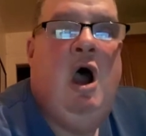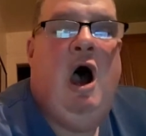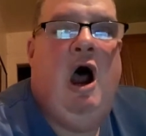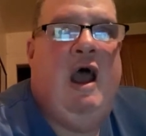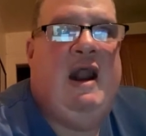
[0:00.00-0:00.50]

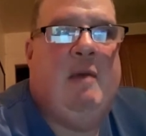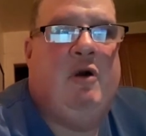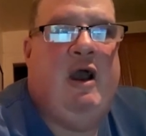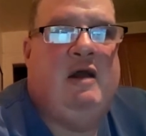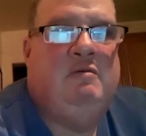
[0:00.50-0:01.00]
All right,
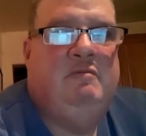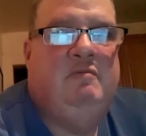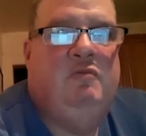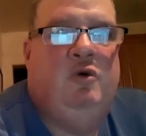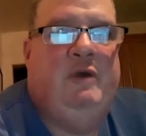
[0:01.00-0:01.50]
Amber Ann.
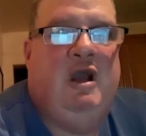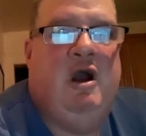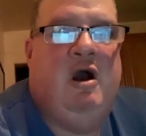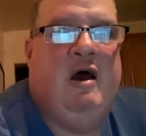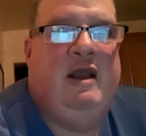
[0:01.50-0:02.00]
We'll be
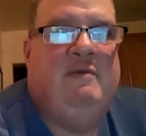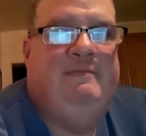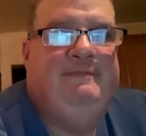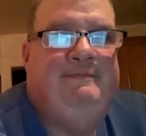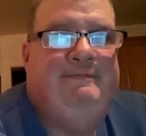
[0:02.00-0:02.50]
here, honey.
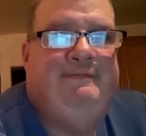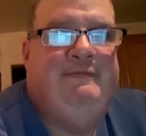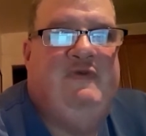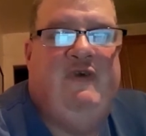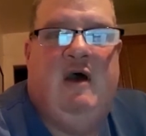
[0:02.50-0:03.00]

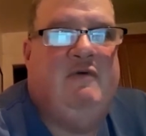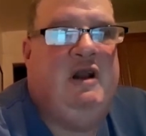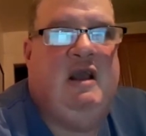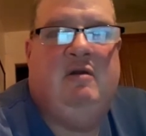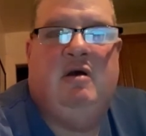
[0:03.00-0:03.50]
If you ever
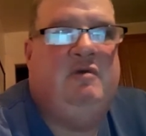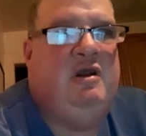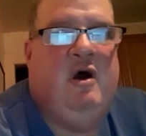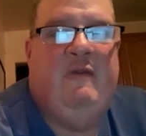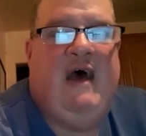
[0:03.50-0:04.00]
need, you
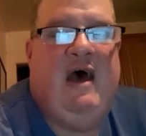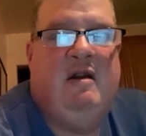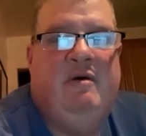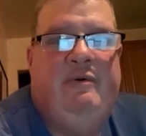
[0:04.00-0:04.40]
know that.